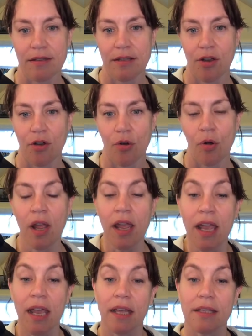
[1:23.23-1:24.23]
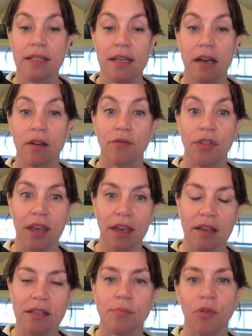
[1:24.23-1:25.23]
So instead of the
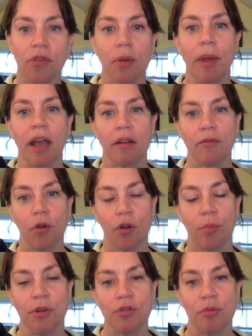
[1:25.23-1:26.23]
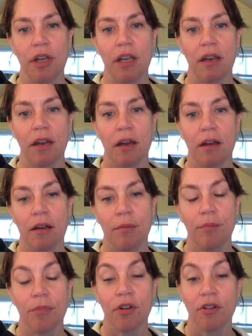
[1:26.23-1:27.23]
kids moving back and forth between
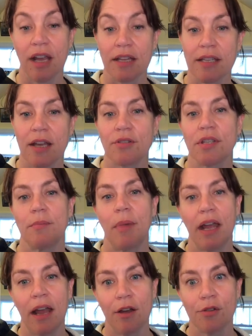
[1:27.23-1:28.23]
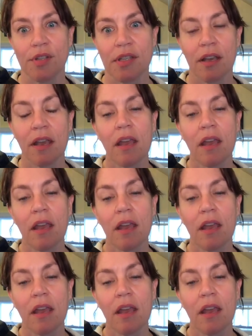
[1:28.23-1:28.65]
their dad's house and my house,